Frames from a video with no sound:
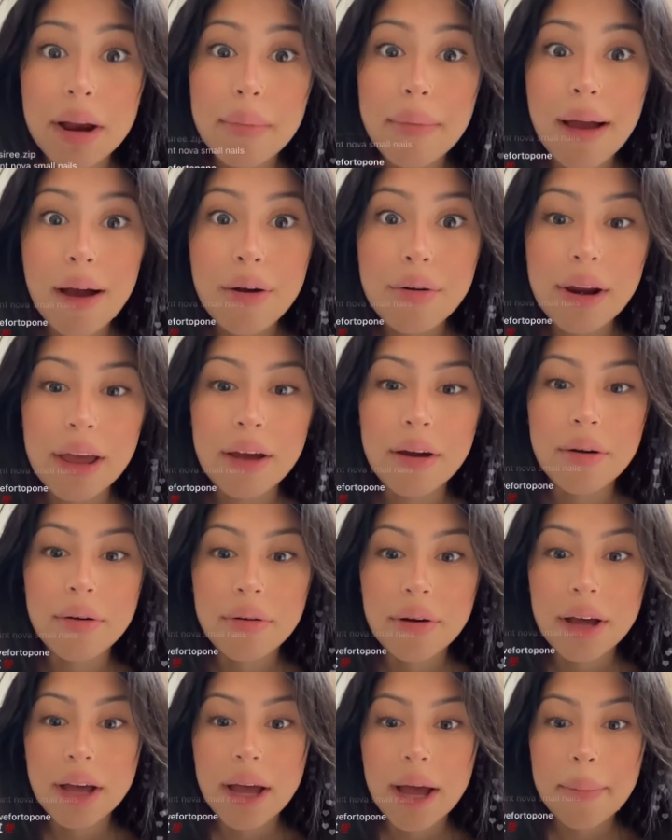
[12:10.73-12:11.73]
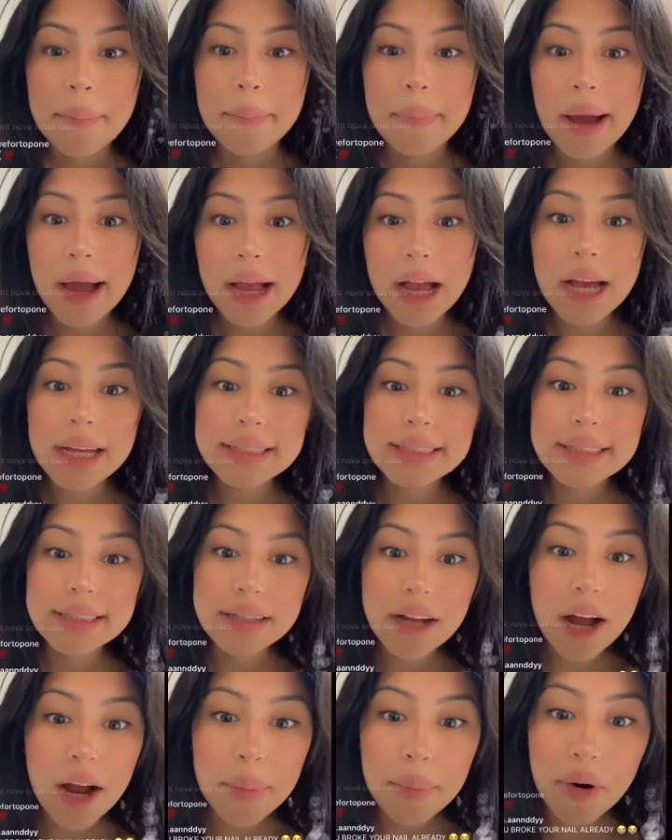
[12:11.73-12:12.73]
break my own nail. My
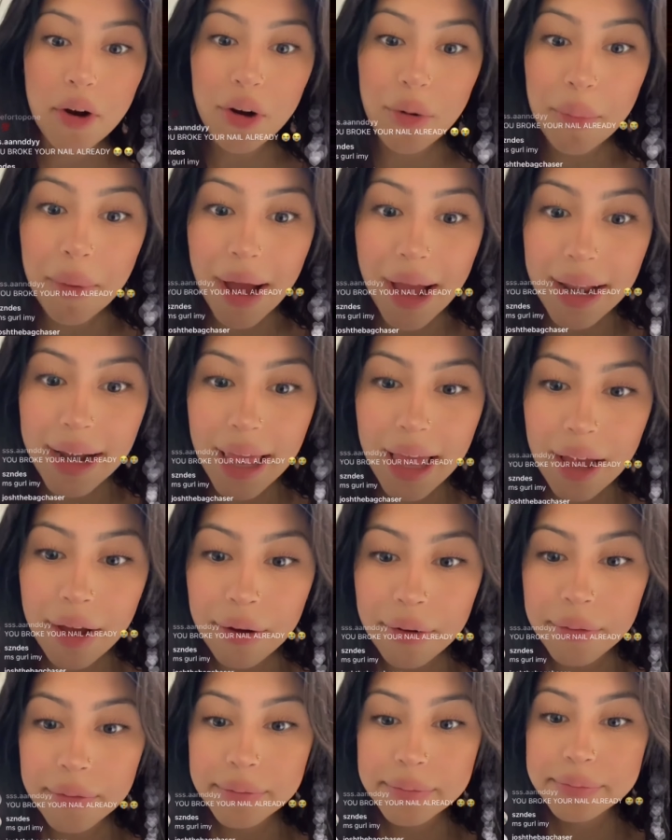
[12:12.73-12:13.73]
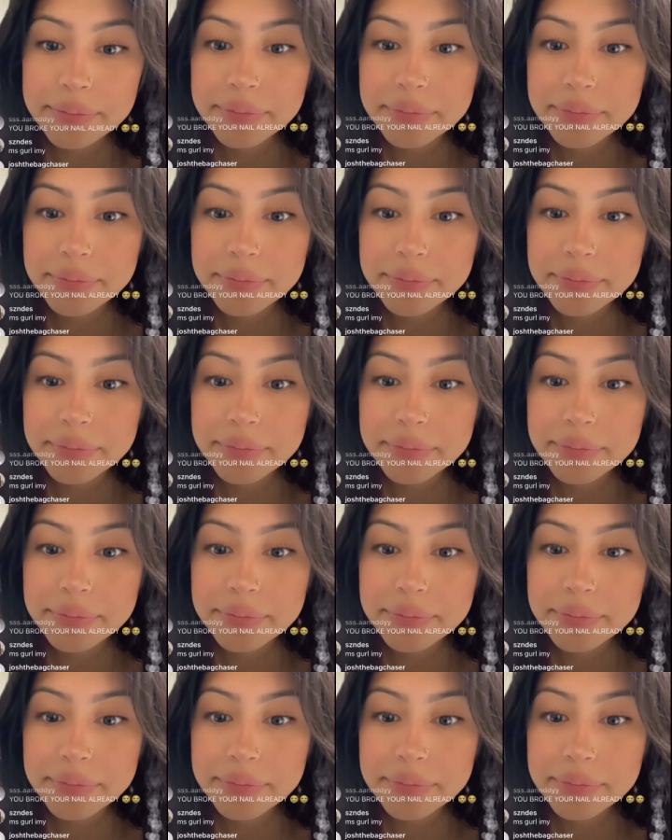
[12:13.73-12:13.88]
cousin's dog broke my nail.